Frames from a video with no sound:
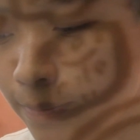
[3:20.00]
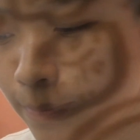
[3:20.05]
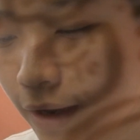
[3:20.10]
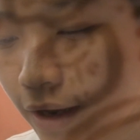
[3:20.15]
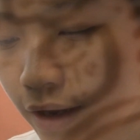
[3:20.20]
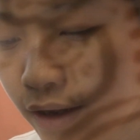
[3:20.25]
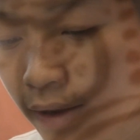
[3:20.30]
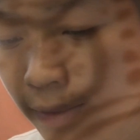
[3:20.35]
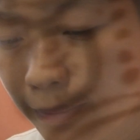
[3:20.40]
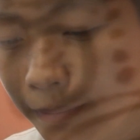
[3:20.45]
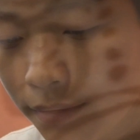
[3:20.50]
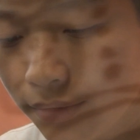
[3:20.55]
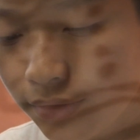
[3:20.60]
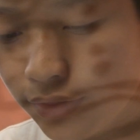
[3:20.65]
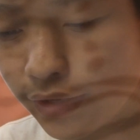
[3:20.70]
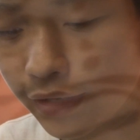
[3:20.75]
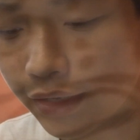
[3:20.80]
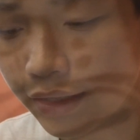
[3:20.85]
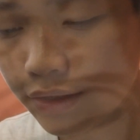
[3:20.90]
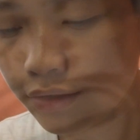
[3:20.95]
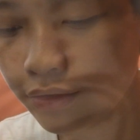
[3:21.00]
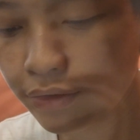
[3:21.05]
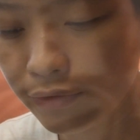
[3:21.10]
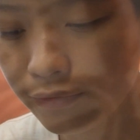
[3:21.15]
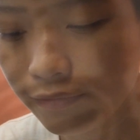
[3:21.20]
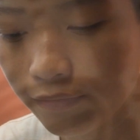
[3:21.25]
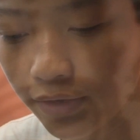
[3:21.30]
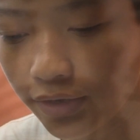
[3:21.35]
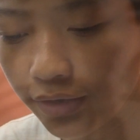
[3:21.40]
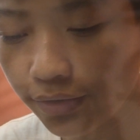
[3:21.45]
Maya book that he could
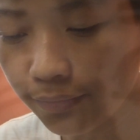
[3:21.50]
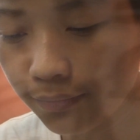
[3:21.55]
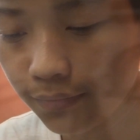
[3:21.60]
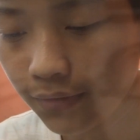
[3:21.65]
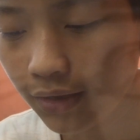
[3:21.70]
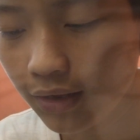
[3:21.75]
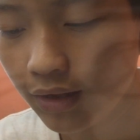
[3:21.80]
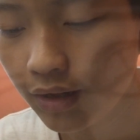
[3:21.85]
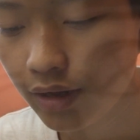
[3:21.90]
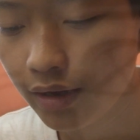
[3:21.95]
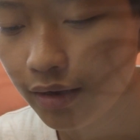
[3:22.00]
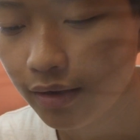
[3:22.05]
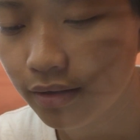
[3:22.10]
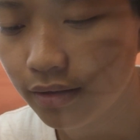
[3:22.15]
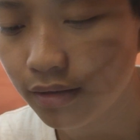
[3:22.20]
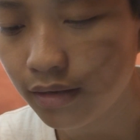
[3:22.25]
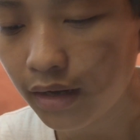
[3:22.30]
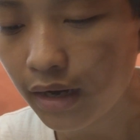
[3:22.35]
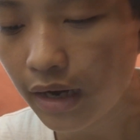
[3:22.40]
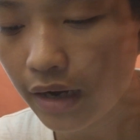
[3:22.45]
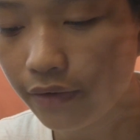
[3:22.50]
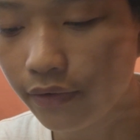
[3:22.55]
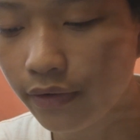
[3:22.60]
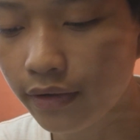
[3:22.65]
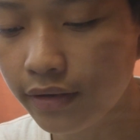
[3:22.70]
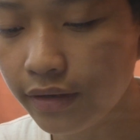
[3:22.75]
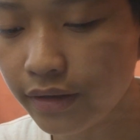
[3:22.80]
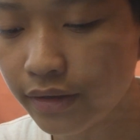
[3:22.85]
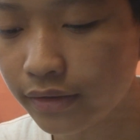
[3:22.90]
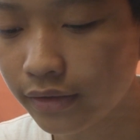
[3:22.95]
find.
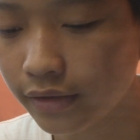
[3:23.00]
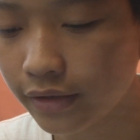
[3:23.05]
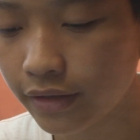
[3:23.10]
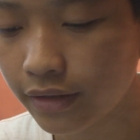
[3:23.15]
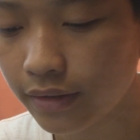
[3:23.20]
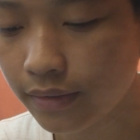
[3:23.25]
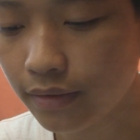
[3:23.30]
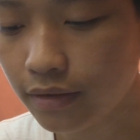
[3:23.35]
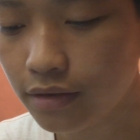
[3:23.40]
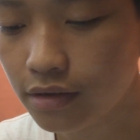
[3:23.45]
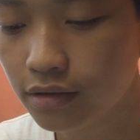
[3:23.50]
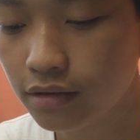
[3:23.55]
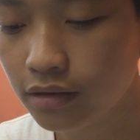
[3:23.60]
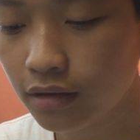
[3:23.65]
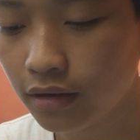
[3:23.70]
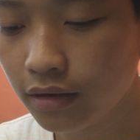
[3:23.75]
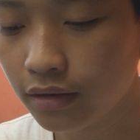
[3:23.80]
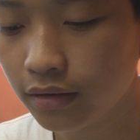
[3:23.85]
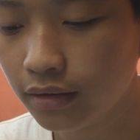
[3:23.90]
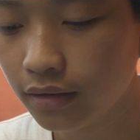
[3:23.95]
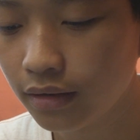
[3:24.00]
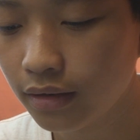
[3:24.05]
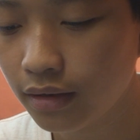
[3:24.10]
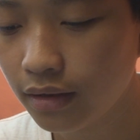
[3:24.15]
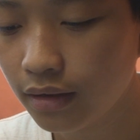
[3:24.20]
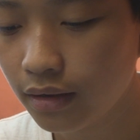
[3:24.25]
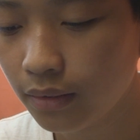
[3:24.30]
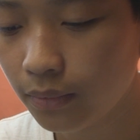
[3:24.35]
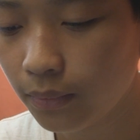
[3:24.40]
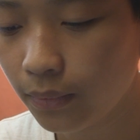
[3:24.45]
Ironically, thought,
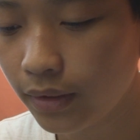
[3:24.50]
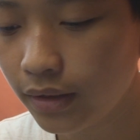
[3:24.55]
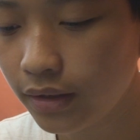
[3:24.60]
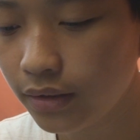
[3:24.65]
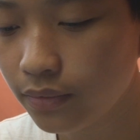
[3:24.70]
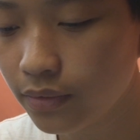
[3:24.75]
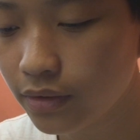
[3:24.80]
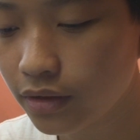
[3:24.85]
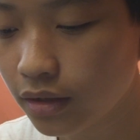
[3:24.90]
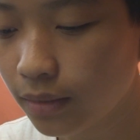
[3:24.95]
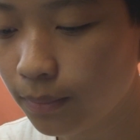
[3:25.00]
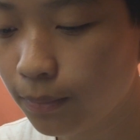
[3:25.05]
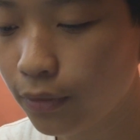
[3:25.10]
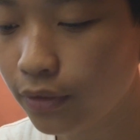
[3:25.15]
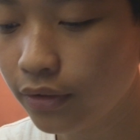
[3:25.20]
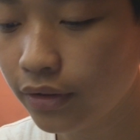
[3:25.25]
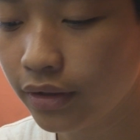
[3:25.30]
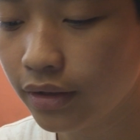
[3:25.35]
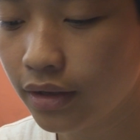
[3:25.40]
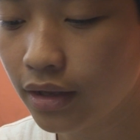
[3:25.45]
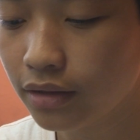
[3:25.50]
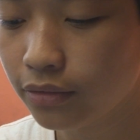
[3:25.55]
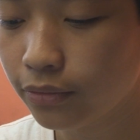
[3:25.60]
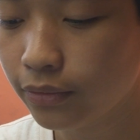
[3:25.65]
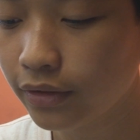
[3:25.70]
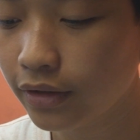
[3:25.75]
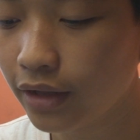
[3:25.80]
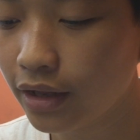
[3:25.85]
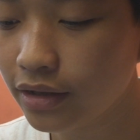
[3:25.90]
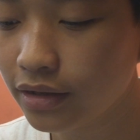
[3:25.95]
when he was composing his
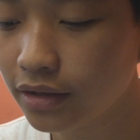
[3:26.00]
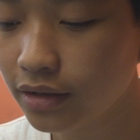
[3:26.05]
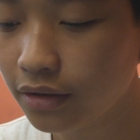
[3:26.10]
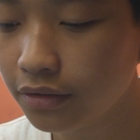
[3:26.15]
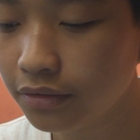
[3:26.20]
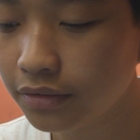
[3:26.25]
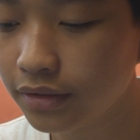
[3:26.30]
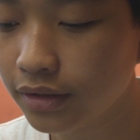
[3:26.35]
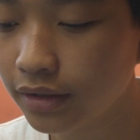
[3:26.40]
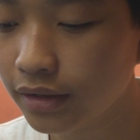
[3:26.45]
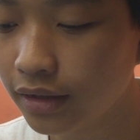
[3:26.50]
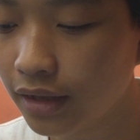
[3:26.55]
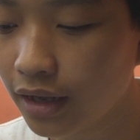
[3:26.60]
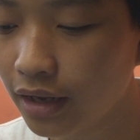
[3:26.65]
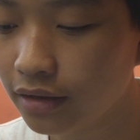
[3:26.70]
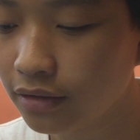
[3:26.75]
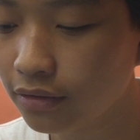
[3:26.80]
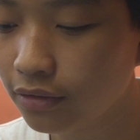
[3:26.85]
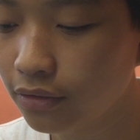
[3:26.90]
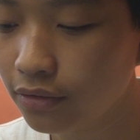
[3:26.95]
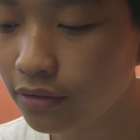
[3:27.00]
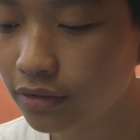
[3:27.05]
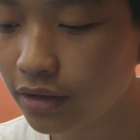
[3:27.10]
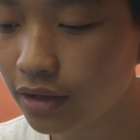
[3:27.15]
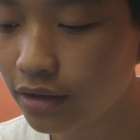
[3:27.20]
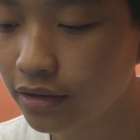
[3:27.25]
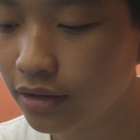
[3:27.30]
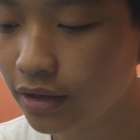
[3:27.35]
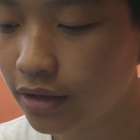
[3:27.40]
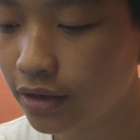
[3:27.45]
Relación de las
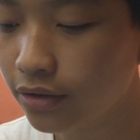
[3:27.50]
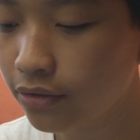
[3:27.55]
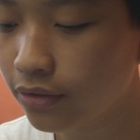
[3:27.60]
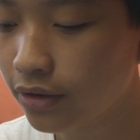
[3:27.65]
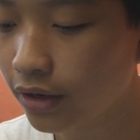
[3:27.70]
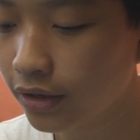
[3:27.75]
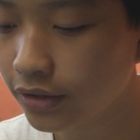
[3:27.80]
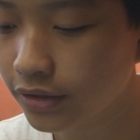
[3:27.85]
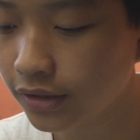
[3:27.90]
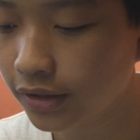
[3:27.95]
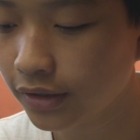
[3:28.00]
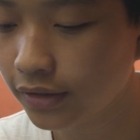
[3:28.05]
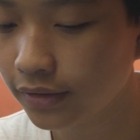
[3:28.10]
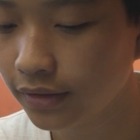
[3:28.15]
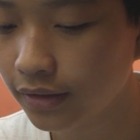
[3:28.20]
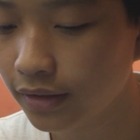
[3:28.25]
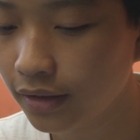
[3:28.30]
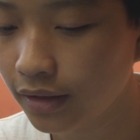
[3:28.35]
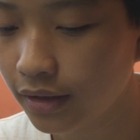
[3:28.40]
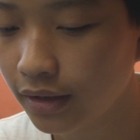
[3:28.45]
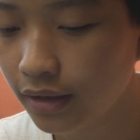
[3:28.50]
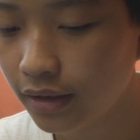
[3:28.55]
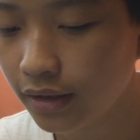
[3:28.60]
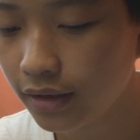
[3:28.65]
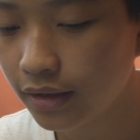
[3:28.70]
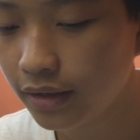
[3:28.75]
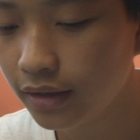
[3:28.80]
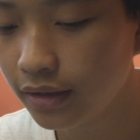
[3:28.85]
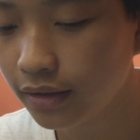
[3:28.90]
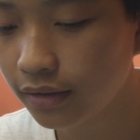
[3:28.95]
Cosas de Yucatán,
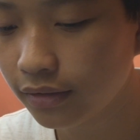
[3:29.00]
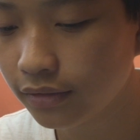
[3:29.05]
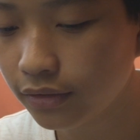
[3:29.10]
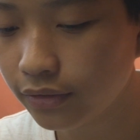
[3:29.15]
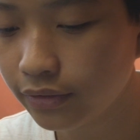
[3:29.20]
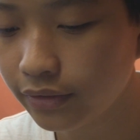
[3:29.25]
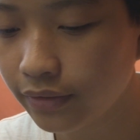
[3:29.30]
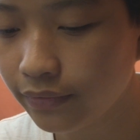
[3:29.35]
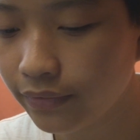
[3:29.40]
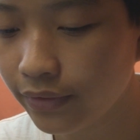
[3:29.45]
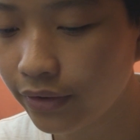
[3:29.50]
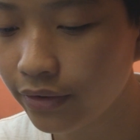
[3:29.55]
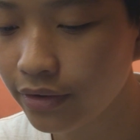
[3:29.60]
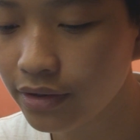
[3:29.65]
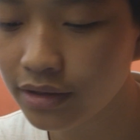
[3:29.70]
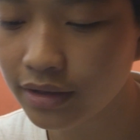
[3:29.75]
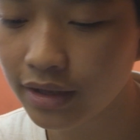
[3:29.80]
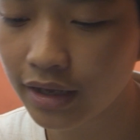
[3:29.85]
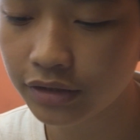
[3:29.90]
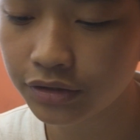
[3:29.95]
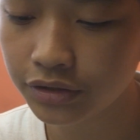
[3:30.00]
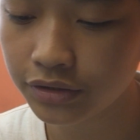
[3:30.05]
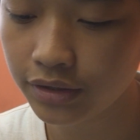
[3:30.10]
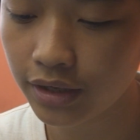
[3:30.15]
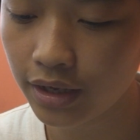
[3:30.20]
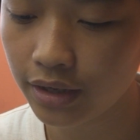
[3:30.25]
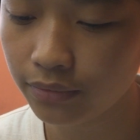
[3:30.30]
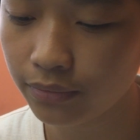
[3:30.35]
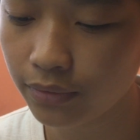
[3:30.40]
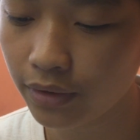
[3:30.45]
he included a very sketchy
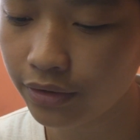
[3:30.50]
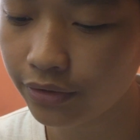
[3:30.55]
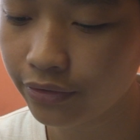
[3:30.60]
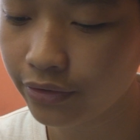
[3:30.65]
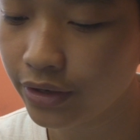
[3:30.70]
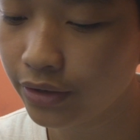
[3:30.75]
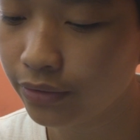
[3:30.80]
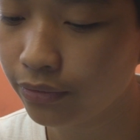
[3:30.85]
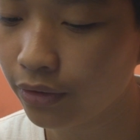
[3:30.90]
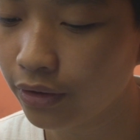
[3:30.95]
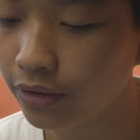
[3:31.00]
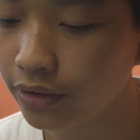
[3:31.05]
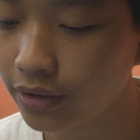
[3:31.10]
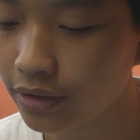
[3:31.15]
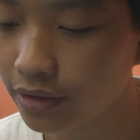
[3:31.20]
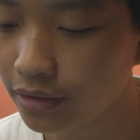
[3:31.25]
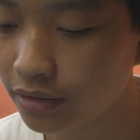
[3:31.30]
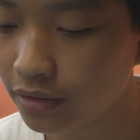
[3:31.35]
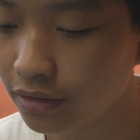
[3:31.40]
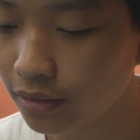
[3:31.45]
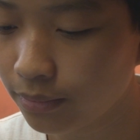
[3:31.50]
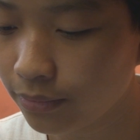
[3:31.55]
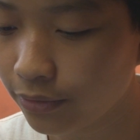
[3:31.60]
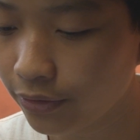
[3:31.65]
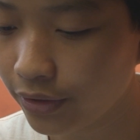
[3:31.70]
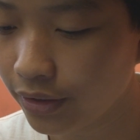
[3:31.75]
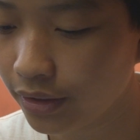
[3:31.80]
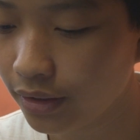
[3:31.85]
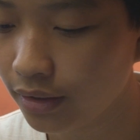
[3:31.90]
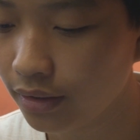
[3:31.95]
and rather erroneous
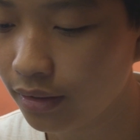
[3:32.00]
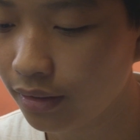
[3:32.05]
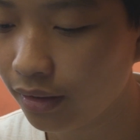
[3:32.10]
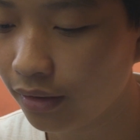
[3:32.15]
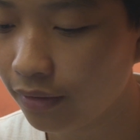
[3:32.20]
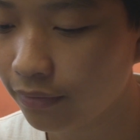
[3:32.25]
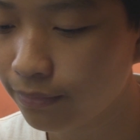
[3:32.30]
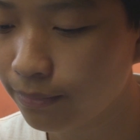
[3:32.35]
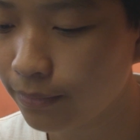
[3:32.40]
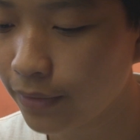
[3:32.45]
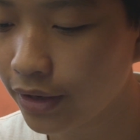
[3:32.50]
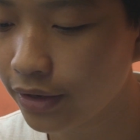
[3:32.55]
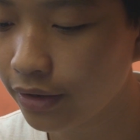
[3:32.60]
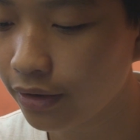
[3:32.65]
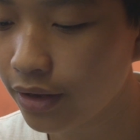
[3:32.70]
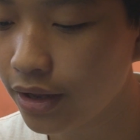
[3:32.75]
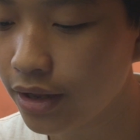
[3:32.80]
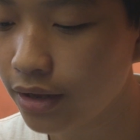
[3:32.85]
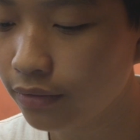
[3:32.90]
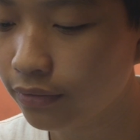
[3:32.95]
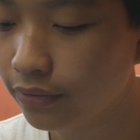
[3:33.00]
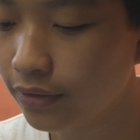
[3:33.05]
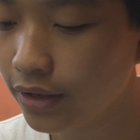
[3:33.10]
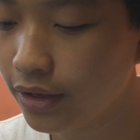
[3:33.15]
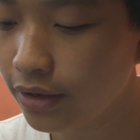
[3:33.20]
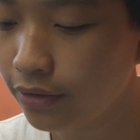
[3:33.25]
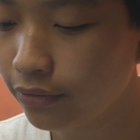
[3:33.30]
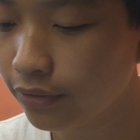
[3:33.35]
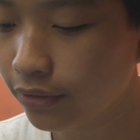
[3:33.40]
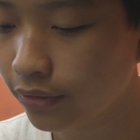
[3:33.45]
summary of Maya
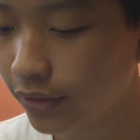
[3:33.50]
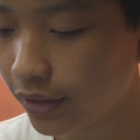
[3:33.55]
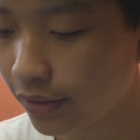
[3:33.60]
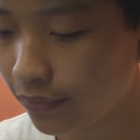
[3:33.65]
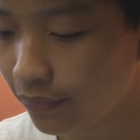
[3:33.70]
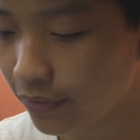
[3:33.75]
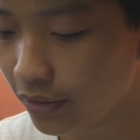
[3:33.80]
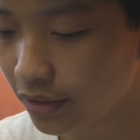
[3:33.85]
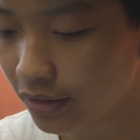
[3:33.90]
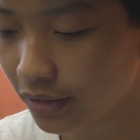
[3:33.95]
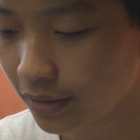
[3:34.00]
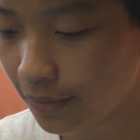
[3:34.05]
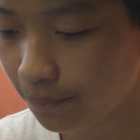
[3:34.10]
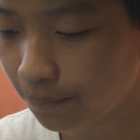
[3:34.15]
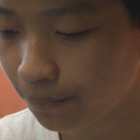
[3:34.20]
hieroglyphics.